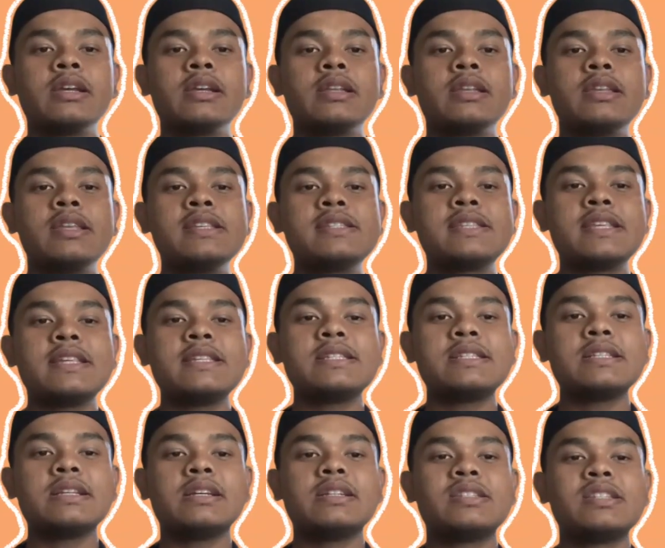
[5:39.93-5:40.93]
This is
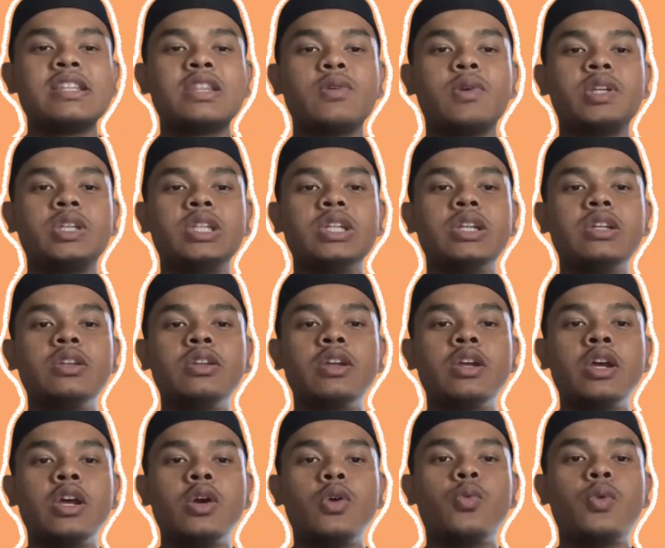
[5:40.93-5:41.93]
a situation
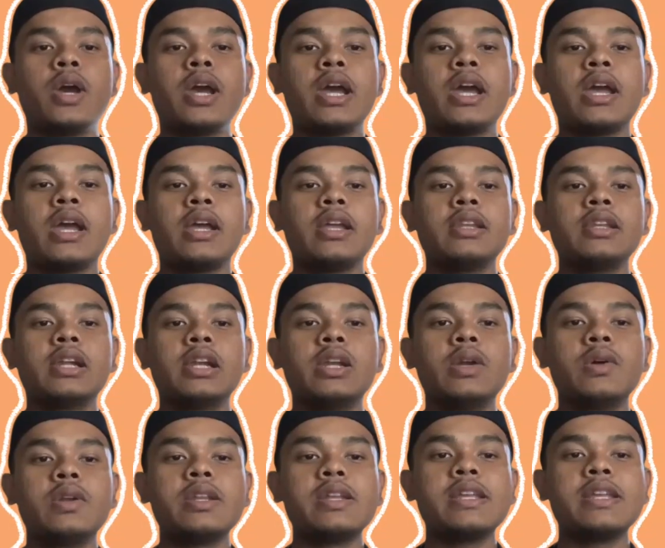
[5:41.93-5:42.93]
where the
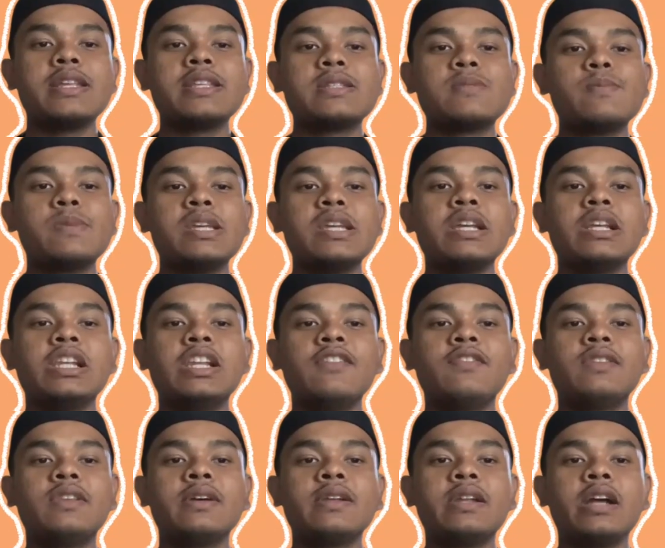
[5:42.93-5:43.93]
load is being
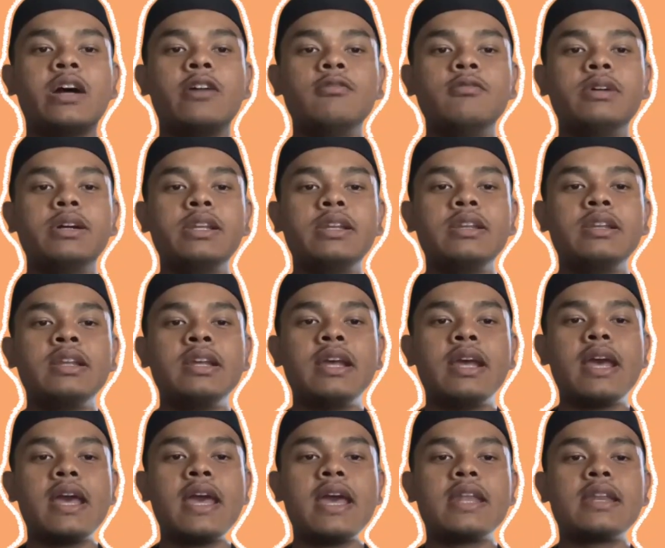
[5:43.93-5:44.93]
lifted upward
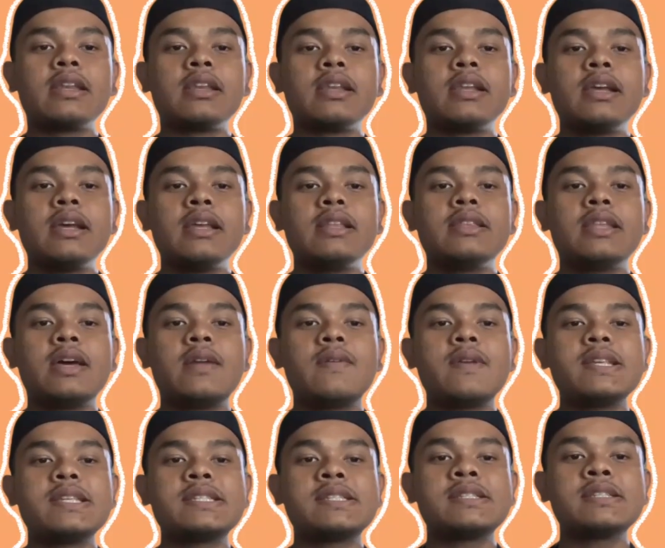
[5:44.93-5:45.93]
and there
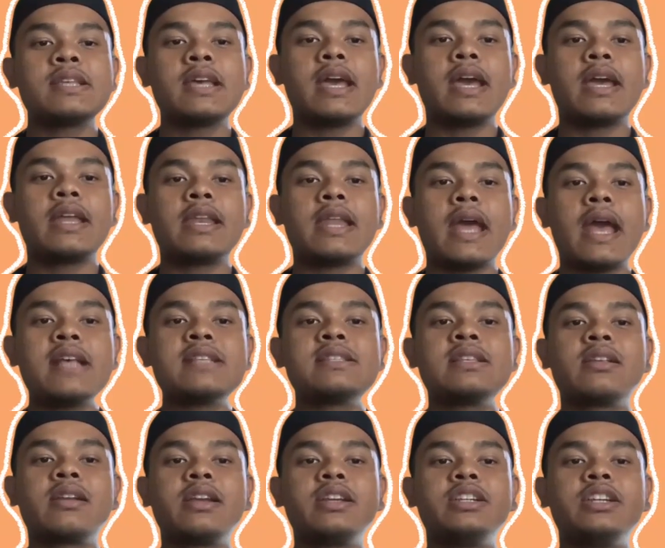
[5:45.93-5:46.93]
is an
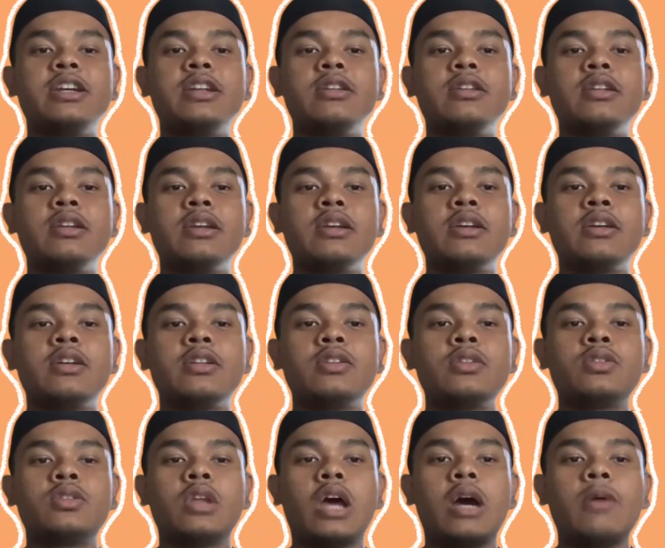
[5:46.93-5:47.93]
acceleration
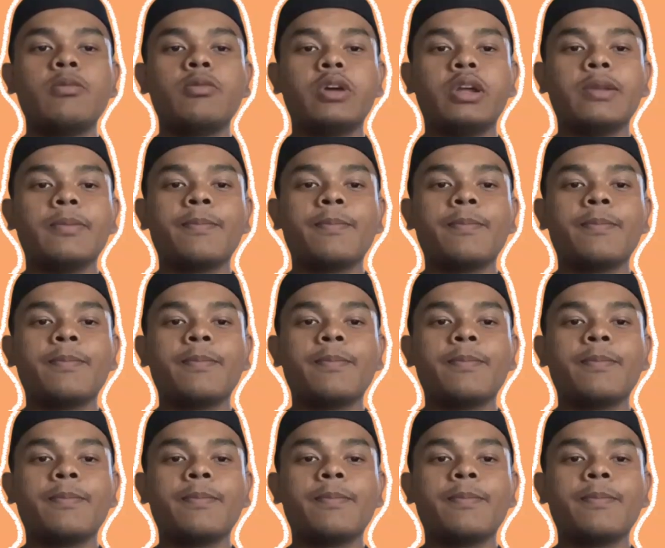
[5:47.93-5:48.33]
upward.